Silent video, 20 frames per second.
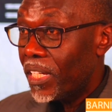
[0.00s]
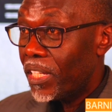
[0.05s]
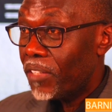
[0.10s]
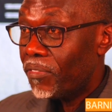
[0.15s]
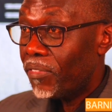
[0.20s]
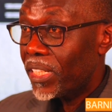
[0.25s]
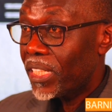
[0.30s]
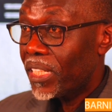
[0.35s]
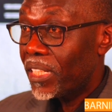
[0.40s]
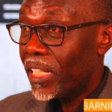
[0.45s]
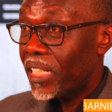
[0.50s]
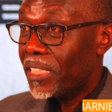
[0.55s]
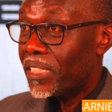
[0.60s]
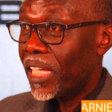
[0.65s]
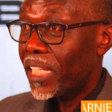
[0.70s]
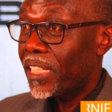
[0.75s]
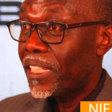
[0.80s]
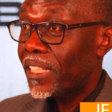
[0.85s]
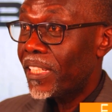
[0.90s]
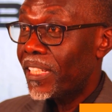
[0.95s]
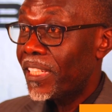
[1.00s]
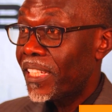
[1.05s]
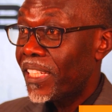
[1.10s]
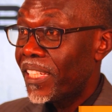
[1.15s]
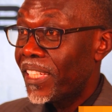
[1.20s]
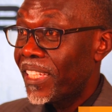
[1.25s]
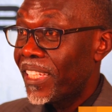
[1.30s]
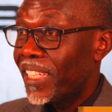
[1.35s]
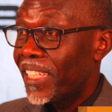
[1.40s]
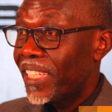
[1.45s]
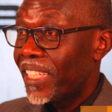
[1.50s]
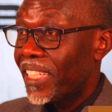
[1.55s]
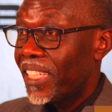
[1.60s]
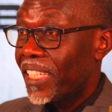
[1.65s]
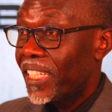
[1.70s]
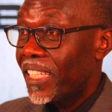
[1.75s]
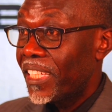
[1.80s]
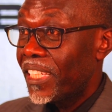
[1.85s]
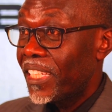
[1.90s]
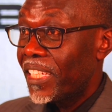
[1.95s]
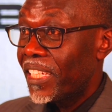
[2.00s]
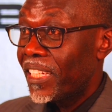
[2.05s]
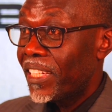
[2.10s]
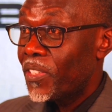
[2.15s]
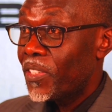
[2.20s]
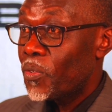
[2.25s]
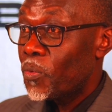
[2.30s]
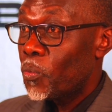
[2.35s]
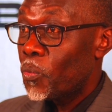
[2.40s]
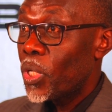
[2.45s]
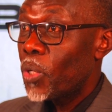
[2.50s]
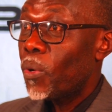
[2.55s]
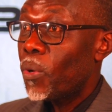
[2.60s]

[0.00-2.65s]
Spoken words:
In fact, so Grace are you the ones teaching or you are going